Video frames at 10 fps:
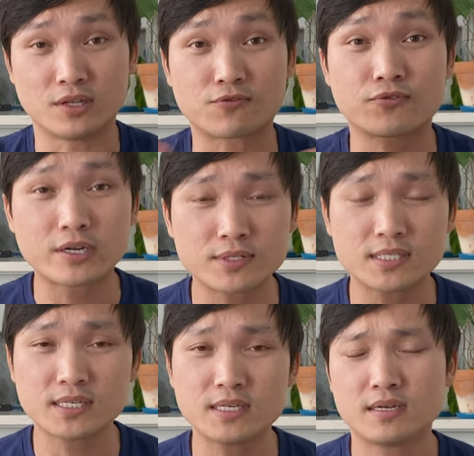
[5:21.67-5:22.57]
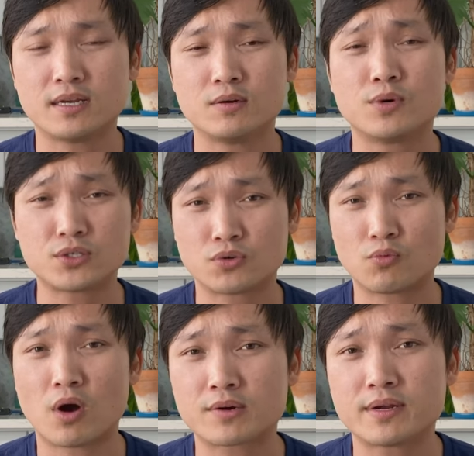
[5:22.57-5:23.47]
frequency in which you're
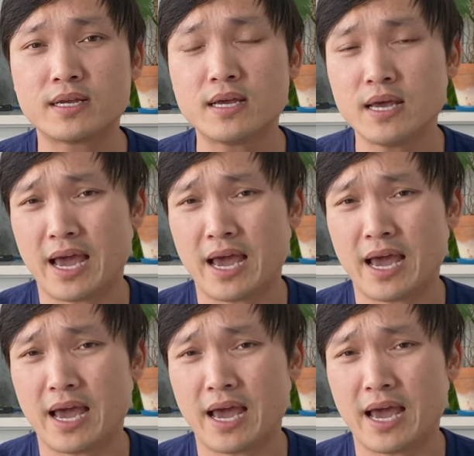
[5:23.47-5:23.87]
watering